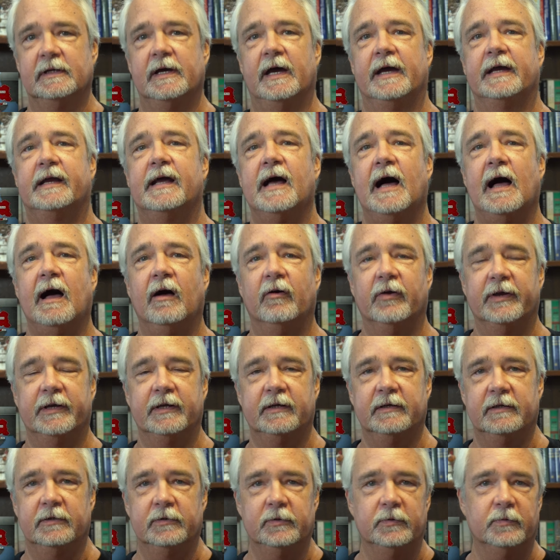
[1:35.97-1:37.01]
a
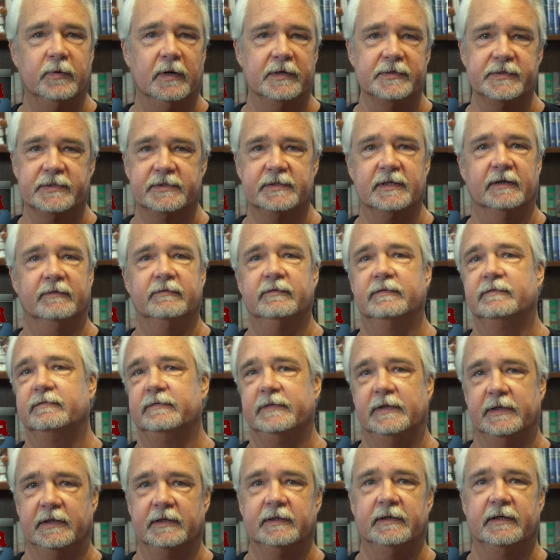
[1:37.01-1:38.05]
colleague who was of
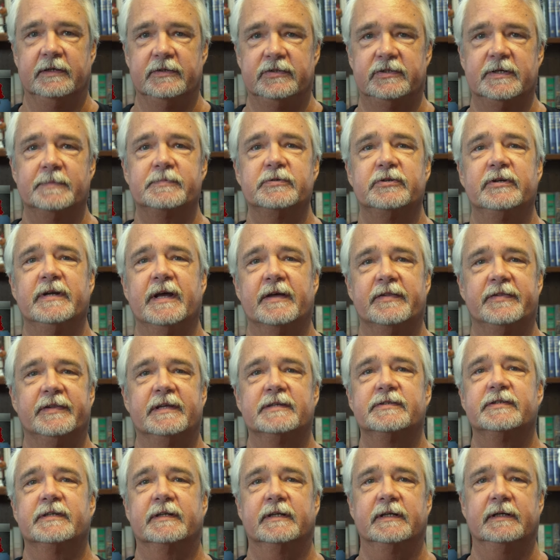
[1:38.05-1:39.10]
Egyptian
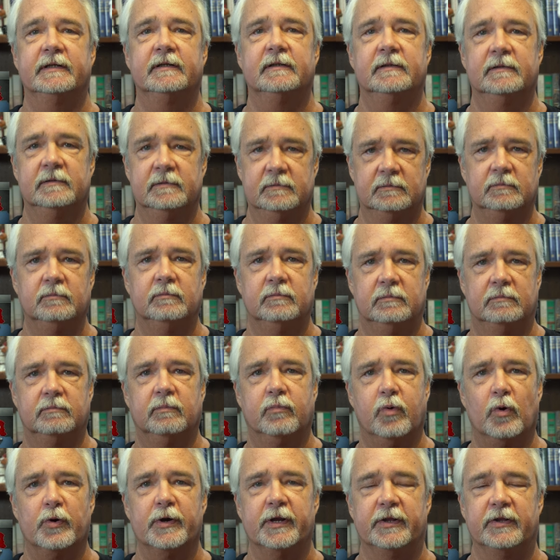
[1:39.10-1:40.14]
ethnicity,
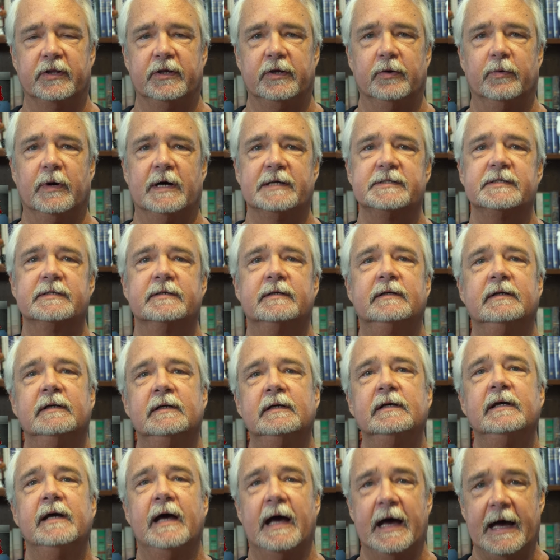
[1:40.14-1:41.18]
born in the US,
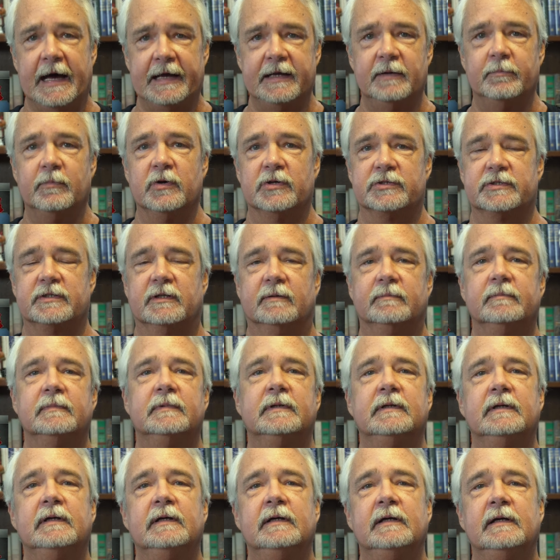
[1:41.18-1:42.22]
and a Muslim,
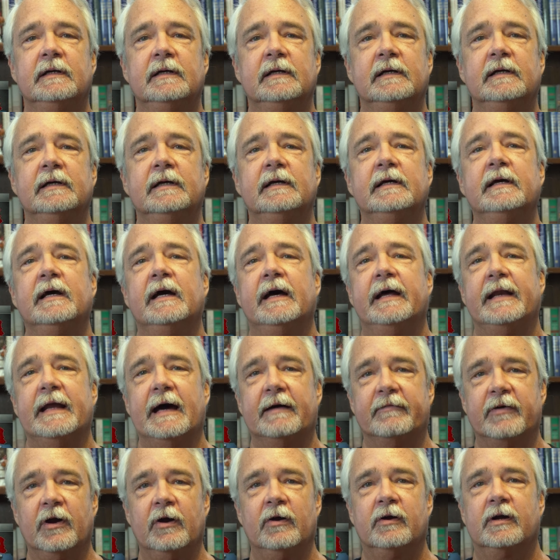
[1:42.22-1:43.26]
and
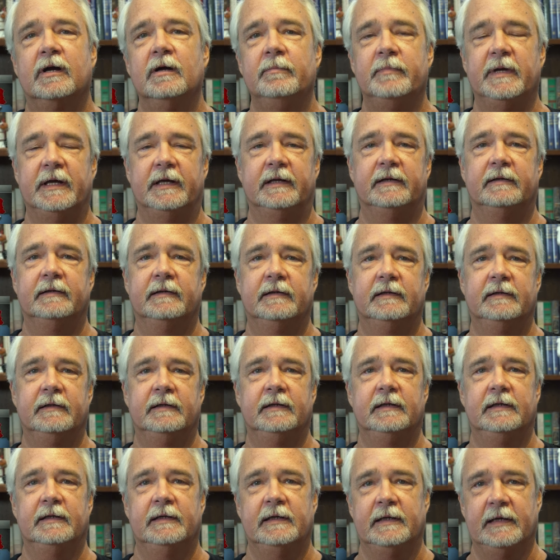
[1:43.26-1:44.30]
have her come in
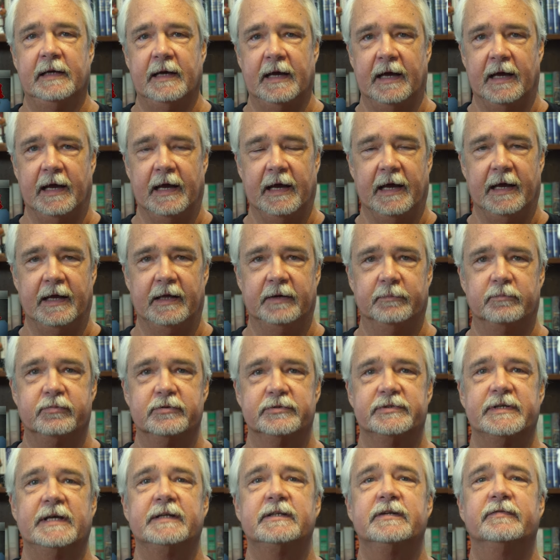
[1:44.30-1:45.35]
and
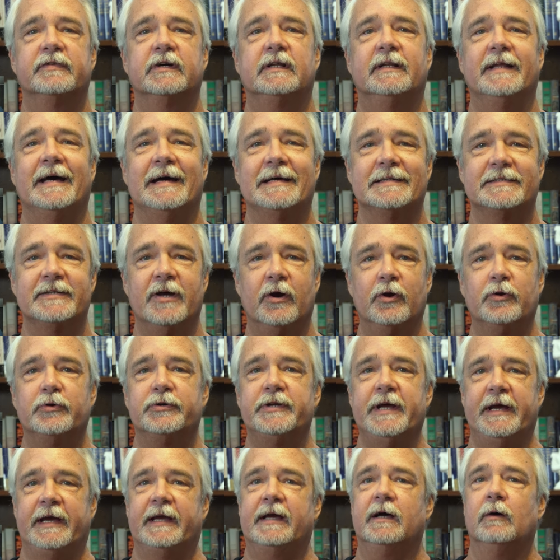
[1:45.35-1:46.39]
present to the class her
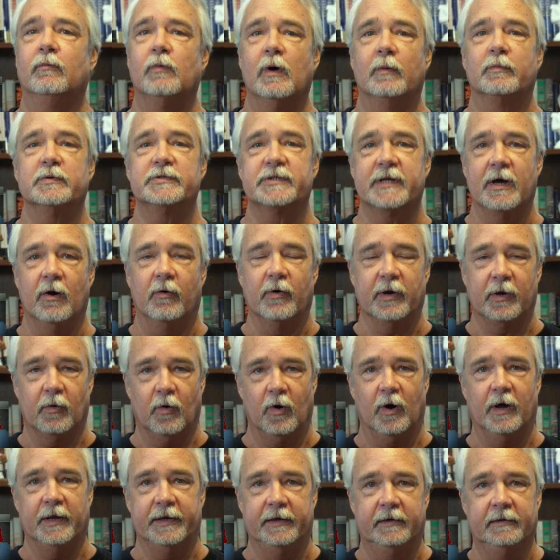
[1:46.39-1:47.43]
take on what was going
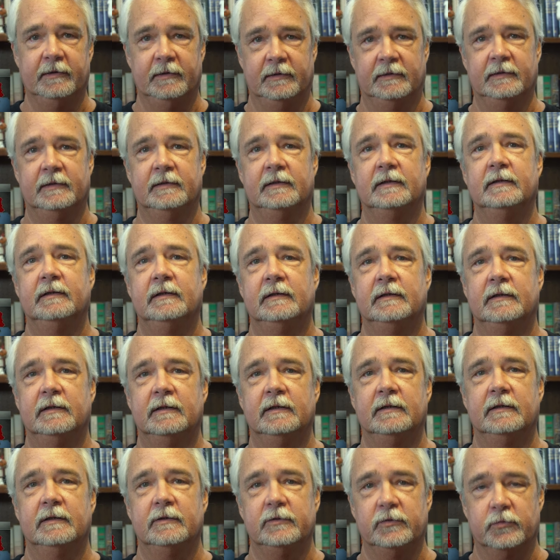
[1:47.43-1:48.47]
on
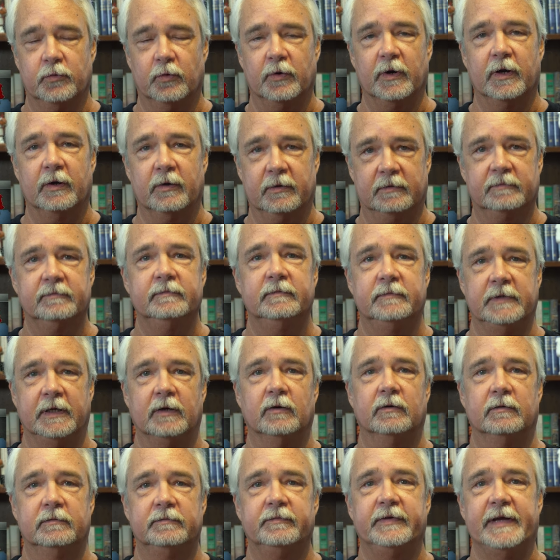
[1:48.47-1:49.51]
during, you
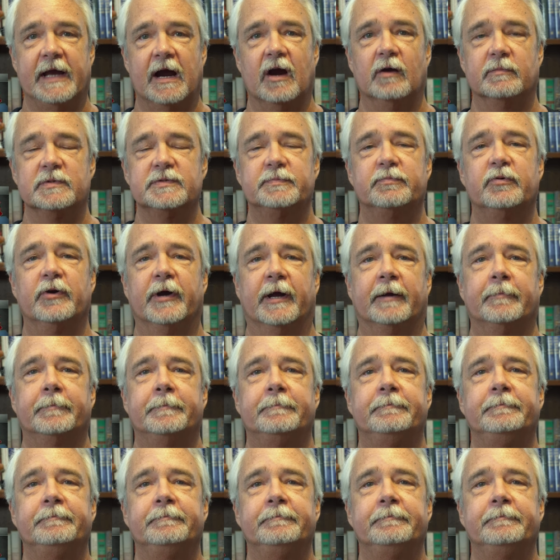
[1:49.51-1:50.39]
know, the Arab Spring.